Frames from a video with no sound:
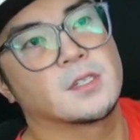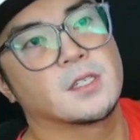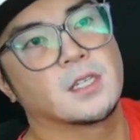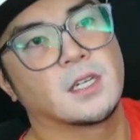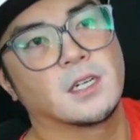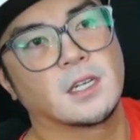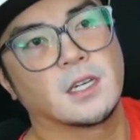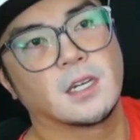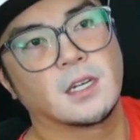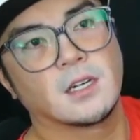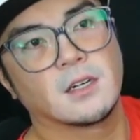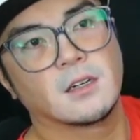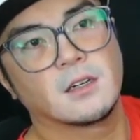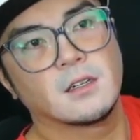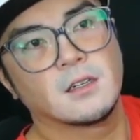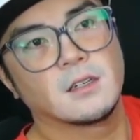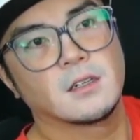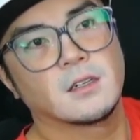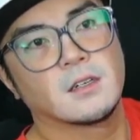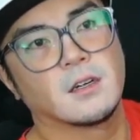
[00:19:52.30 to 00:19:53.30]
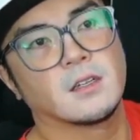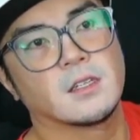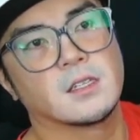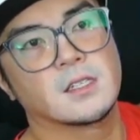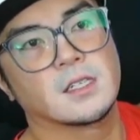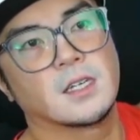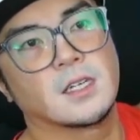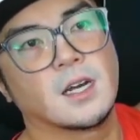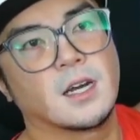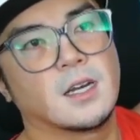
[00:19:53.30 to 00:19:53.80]
in here on the
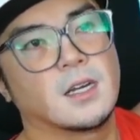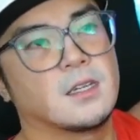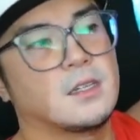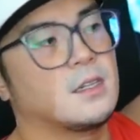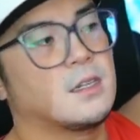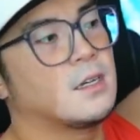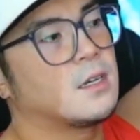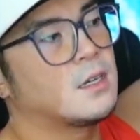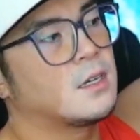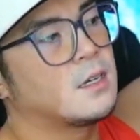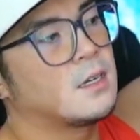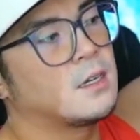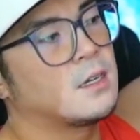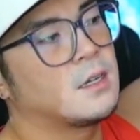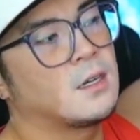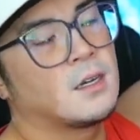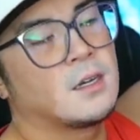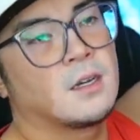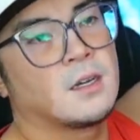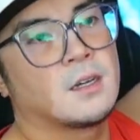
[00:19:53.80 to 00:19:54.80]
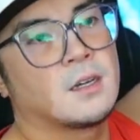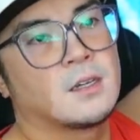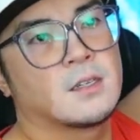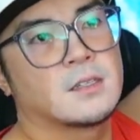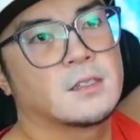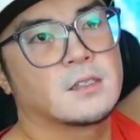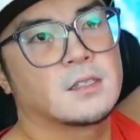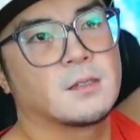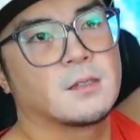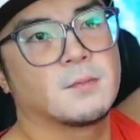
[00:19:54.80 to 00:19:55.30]
side,
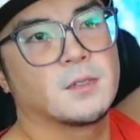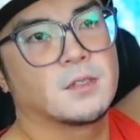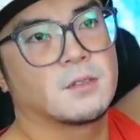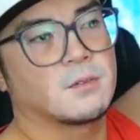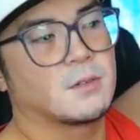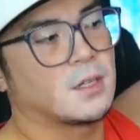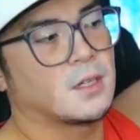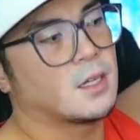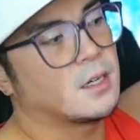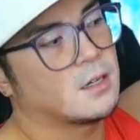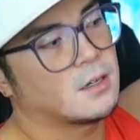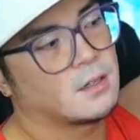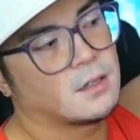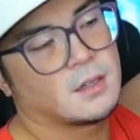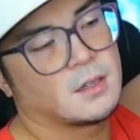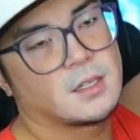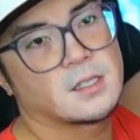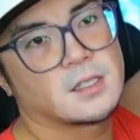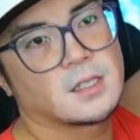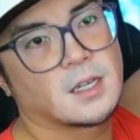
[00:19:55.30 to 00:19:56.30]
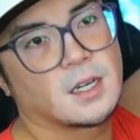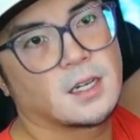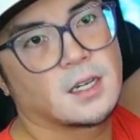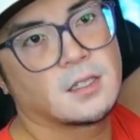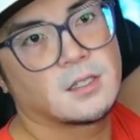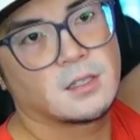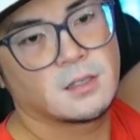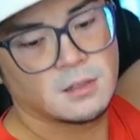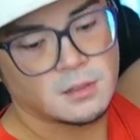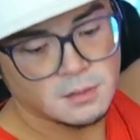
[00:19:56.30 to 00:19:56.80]
similar with here on this
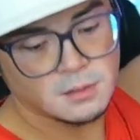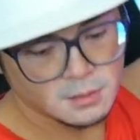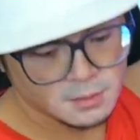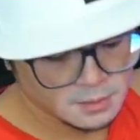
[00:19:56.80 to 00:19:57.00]
side too.